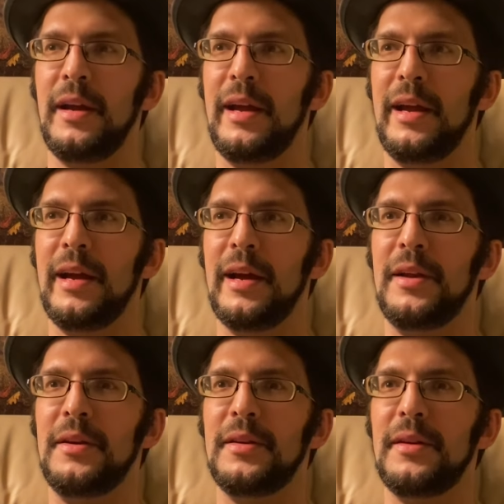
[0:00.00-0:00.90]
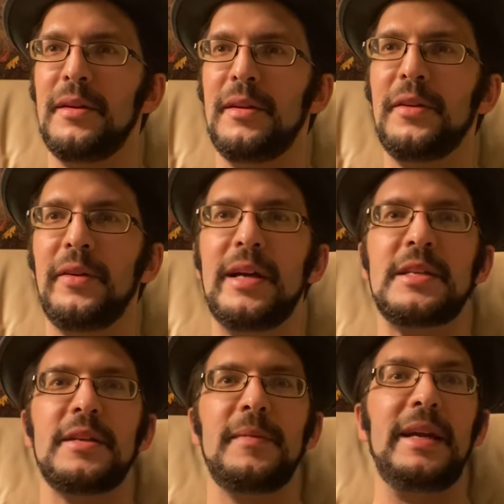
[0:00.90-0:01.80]
and
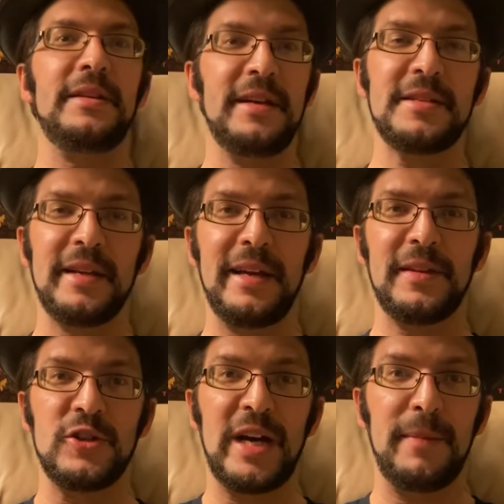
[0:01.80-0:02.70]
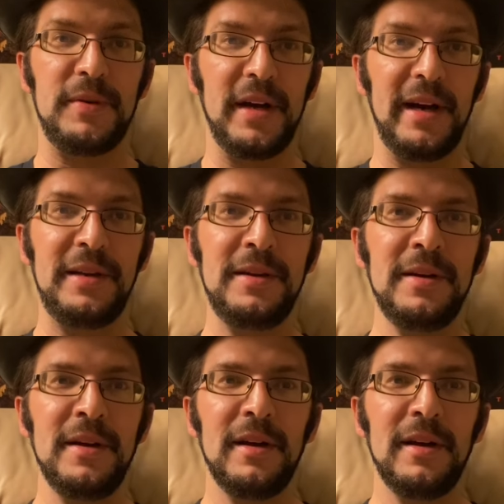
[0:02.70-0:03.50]
nonetheless, I mean, he tends to get the job done